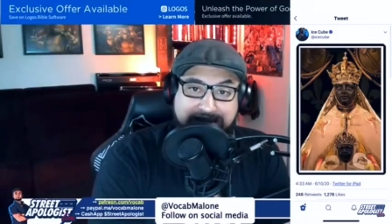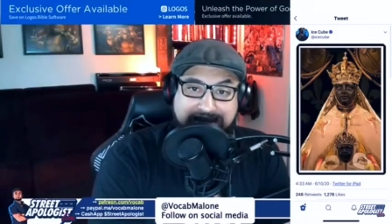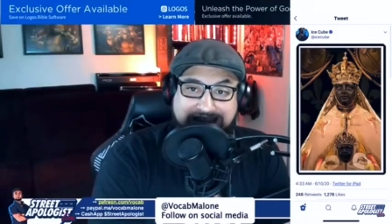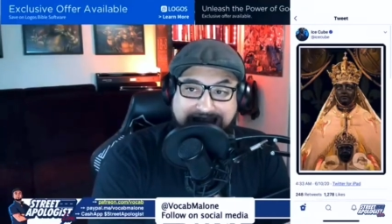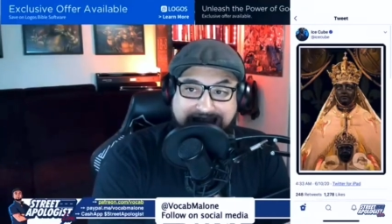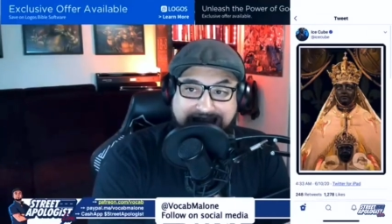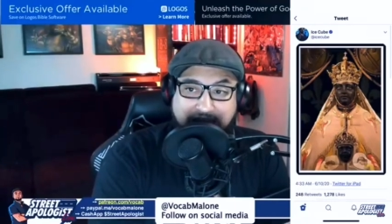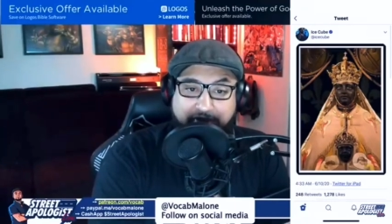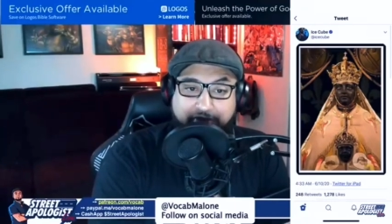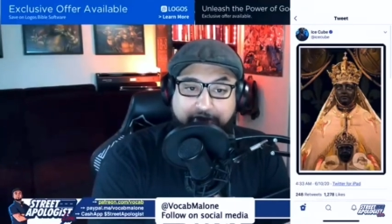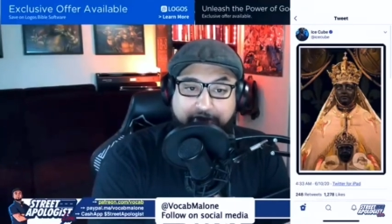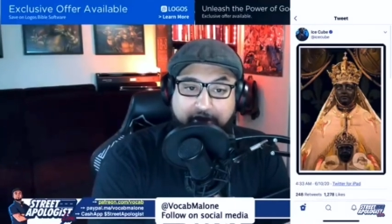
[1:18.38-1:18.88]

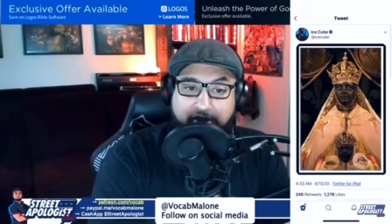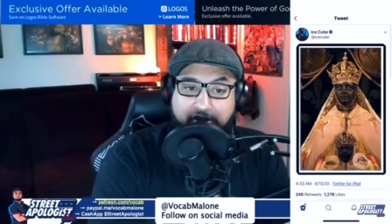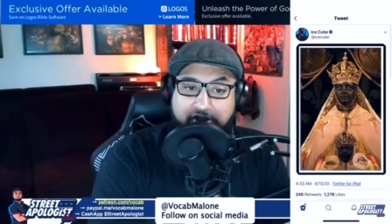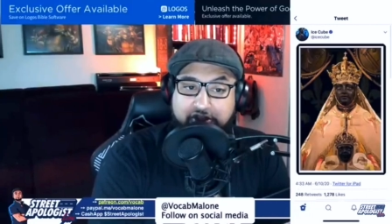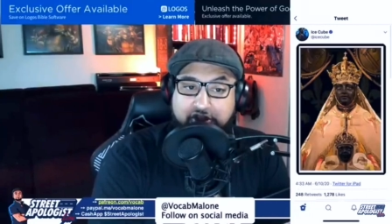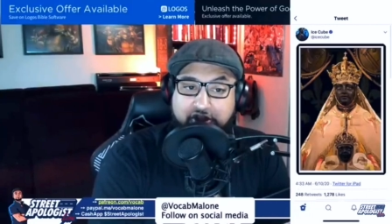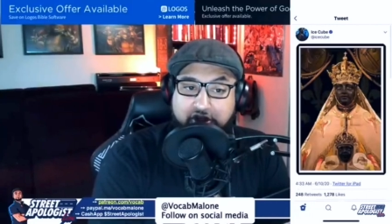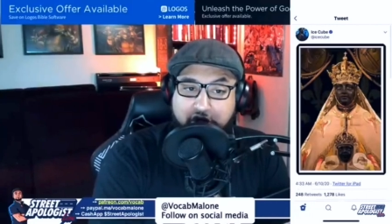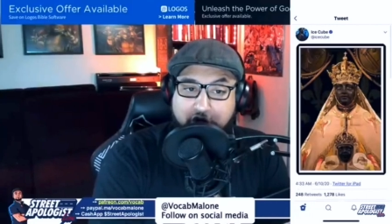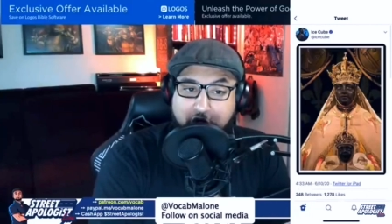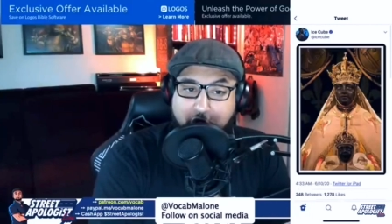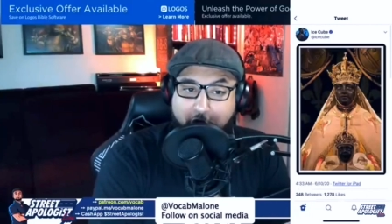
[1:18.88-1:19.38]

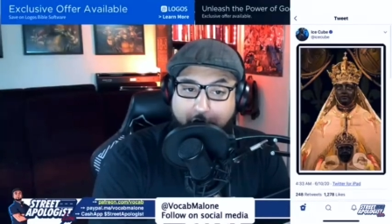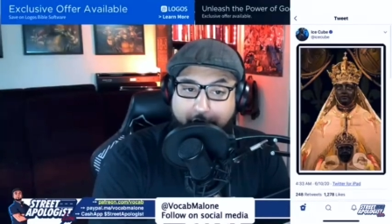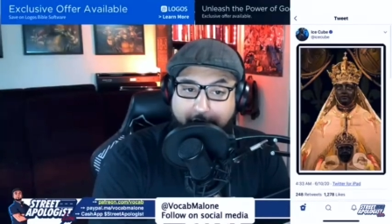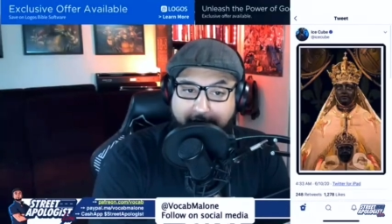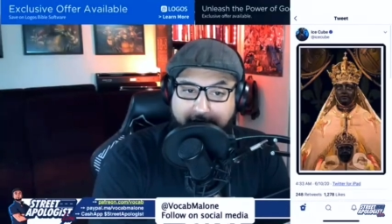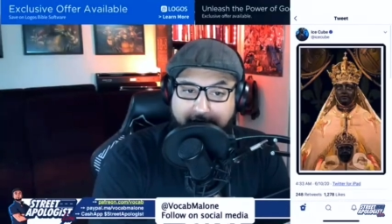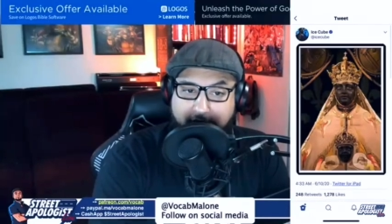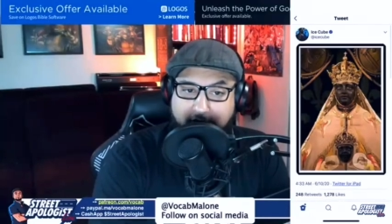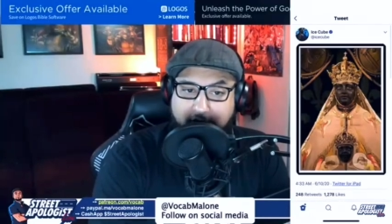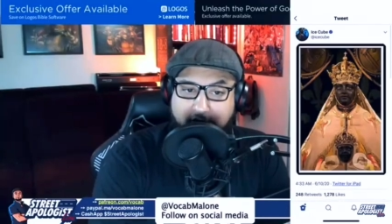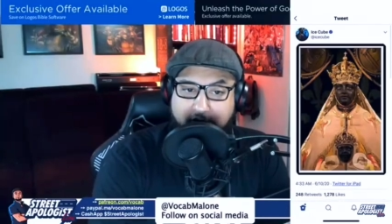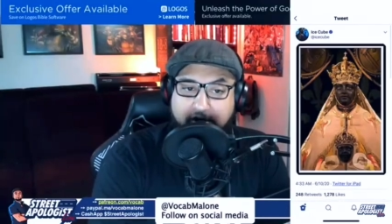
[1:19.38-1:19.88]
Catholics know
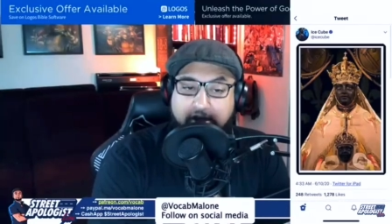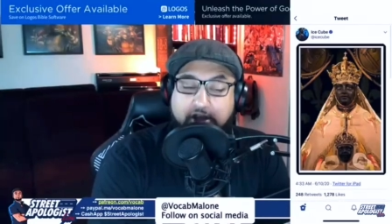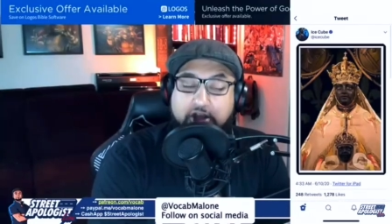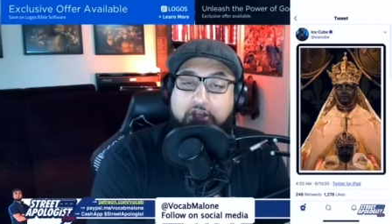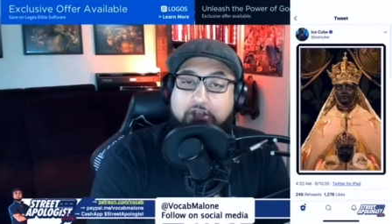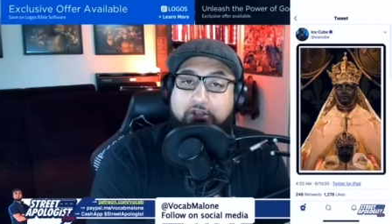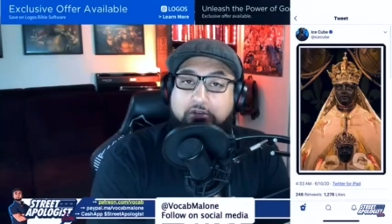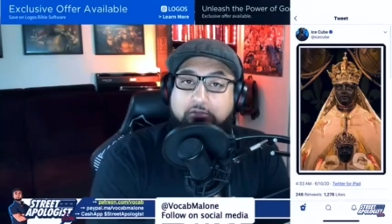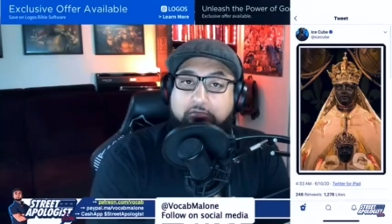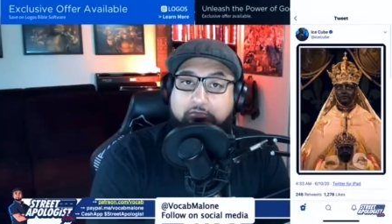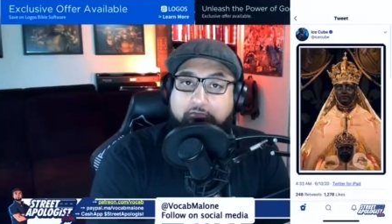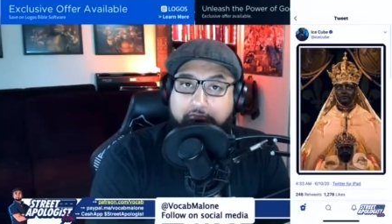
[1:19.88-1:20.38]
it.
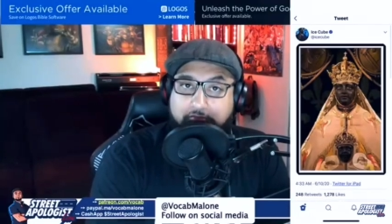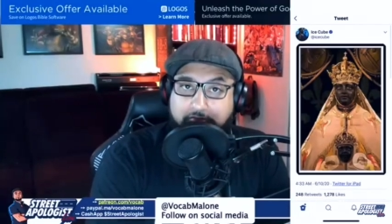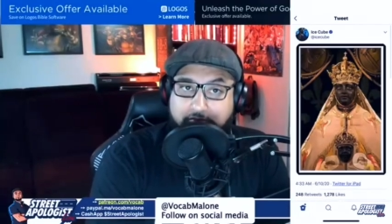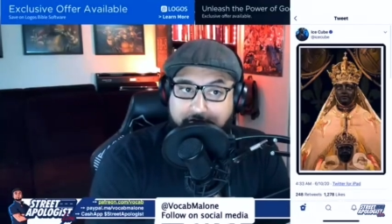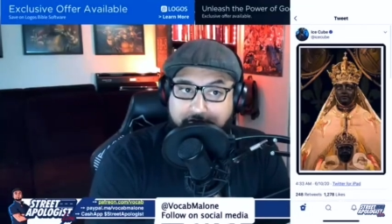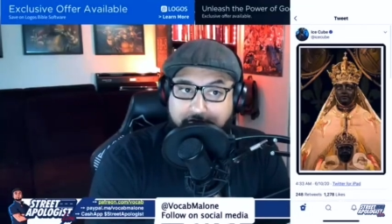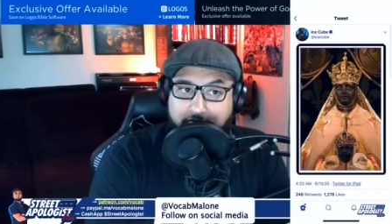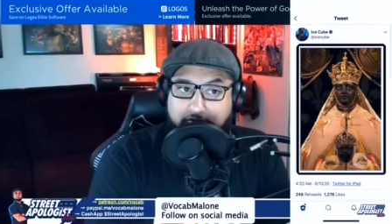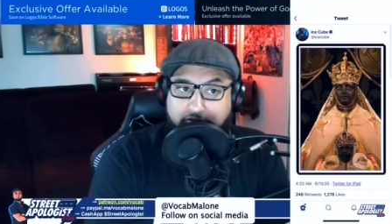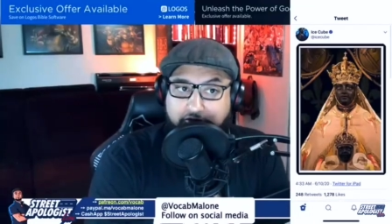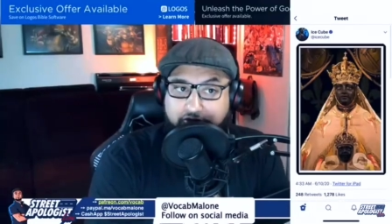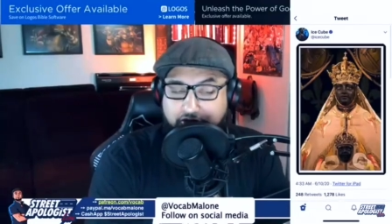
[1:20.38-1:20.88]

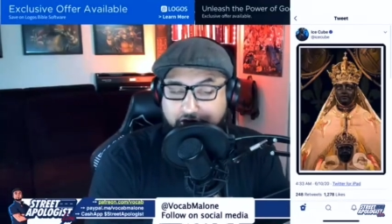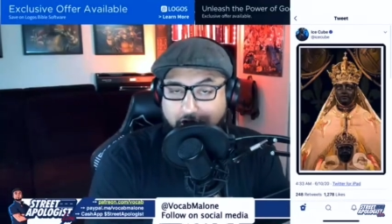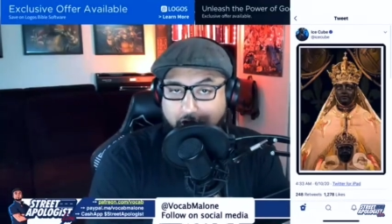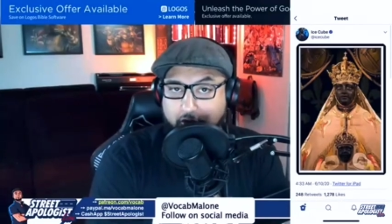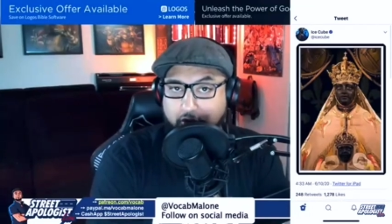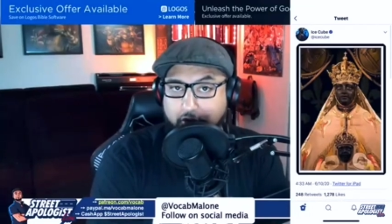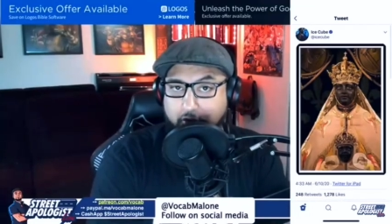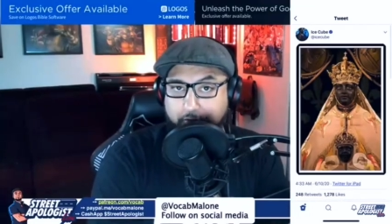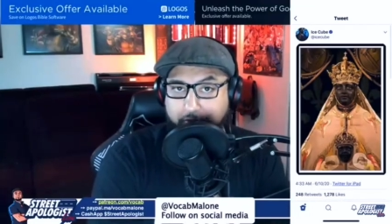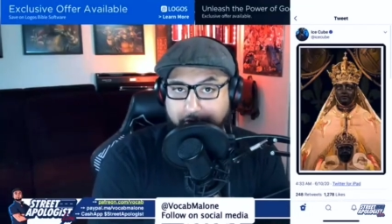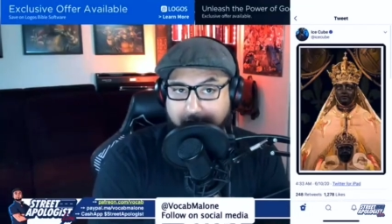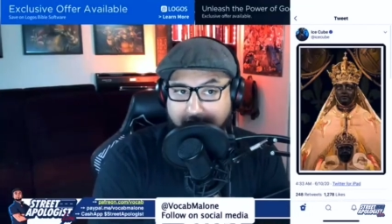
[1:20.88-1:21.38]
So
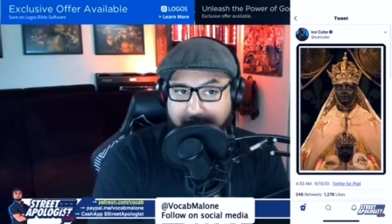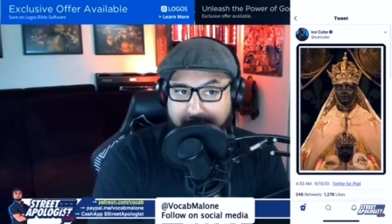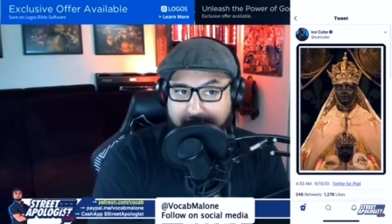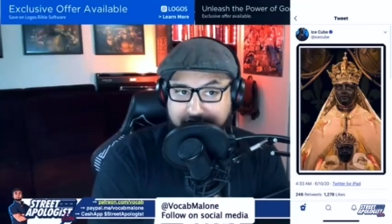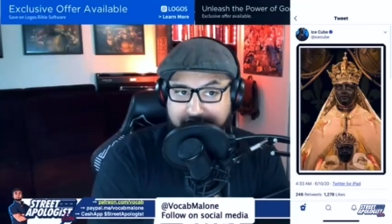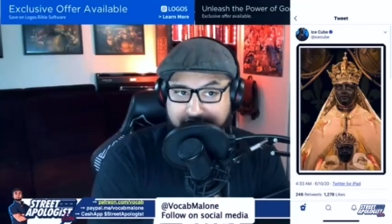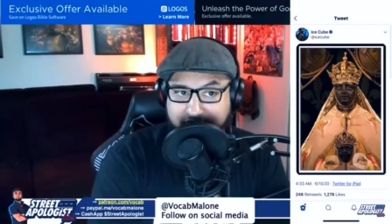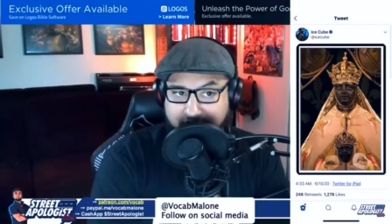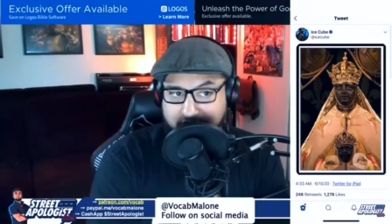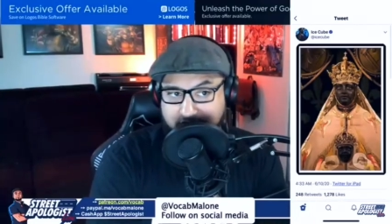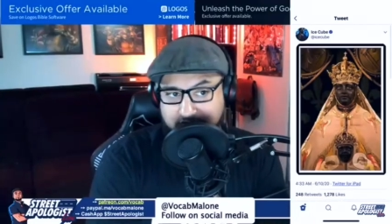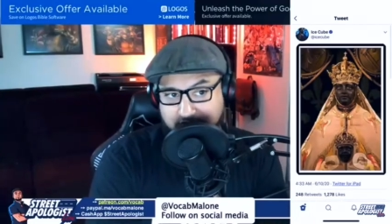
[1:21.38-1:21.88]
do
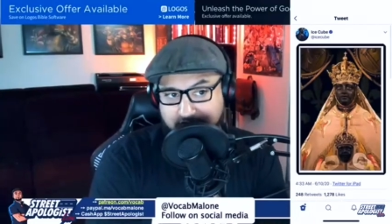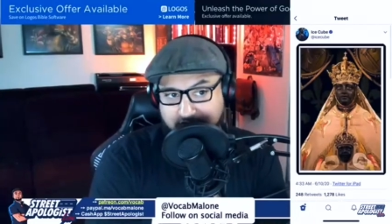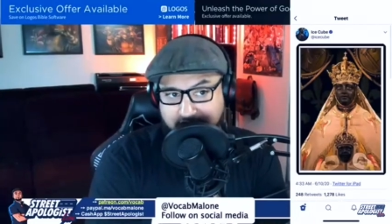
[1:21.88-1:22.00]
Protestants,